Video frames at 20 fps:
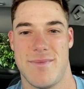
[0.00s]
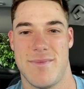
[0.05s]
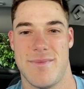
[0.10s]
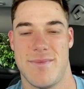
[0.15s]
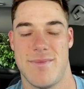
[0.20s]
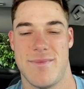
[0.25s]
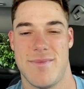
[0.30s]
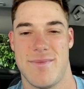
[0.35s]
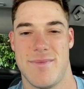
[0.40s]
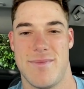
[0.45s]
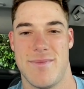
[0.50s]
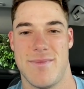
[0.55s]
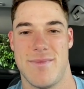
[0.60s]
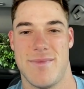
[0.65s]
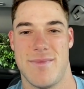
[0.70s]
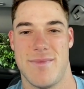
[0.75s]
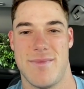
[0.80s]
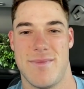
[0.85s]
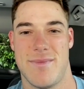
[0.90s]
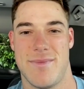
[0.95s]

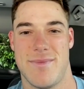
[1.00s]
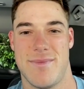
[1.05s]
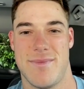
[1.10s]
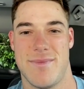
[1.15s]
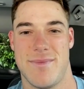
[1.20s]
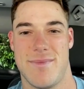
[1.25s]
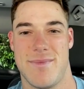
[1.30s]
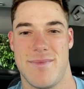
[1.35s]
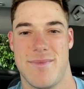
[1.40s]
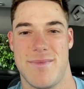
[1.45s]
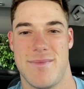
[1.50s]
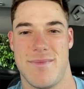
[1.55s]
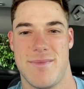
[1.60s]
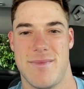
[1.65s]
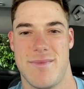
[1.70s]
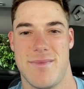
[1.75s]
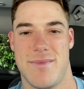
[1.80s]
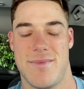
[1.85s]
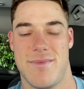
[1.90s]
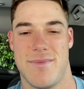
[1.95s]

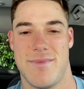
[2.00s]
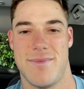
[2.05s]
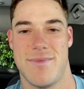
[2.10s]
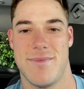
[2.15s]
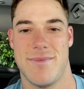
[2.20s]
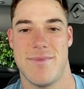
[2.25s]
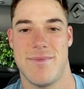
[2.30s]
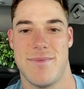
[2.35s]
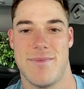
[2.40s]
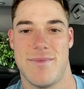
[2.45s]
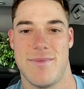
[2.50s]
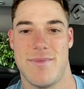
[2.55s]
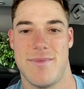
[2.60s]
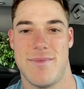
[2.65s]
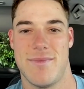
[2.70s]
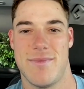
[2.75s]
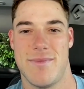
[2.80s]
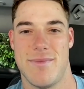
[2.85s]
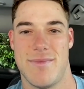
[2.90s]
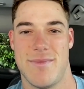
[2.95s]

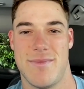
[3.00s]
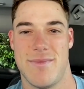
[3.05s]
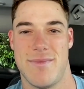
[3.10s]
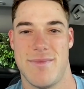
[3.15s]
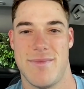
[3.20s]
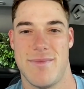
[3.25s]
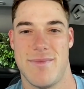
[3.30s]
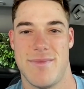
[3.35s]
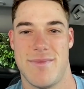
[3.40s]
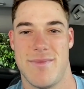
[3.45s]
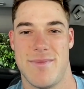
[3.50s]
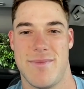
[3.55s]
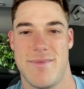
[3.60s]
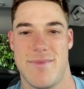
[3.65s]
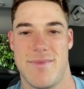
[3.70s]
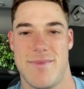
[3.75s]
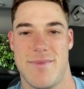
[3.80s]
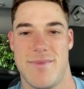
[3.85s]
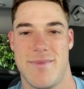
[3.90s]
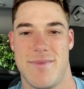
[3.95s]

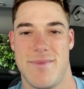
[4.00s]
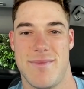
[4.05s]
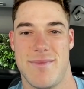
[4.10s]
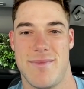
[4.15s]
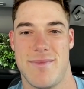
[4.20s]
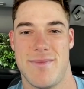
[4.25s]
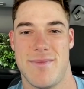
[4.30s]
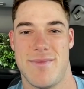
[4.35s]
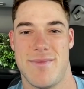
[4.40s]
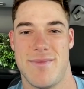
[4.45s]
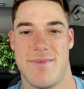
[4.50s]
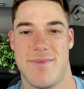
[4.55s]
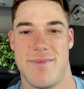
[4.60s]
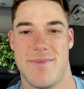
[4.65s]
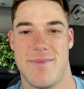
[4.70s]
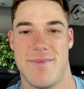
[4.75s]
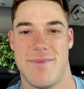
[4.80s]
(silent)